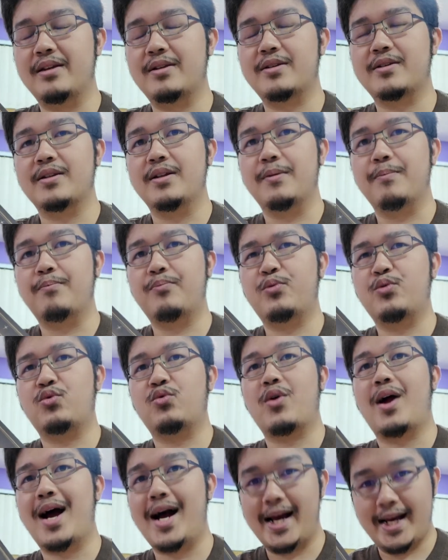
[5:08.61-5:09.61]
it's the
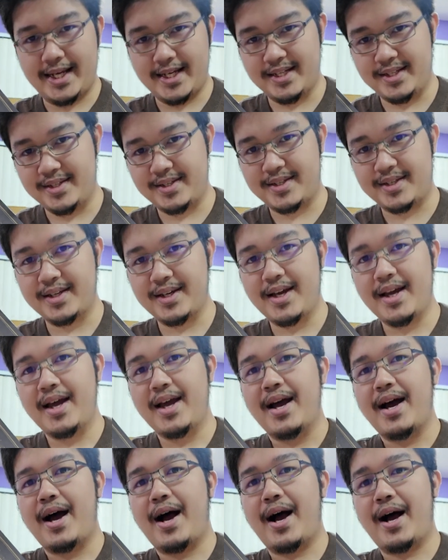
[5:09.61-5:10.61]
prize
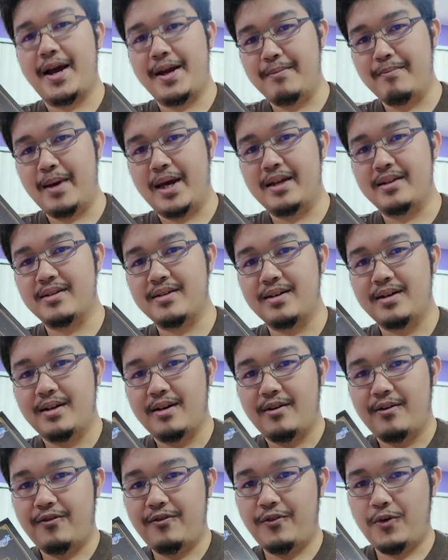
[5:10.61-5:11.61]
I meant
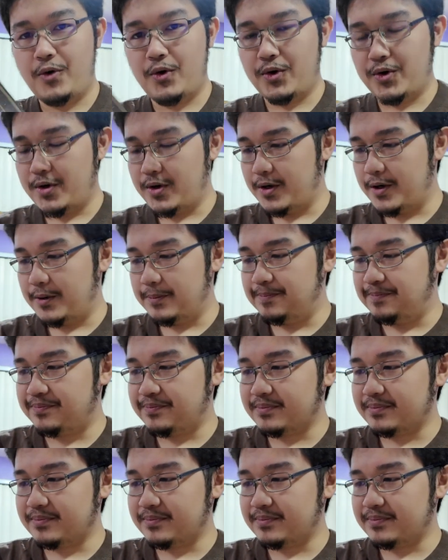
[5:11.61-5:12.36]
for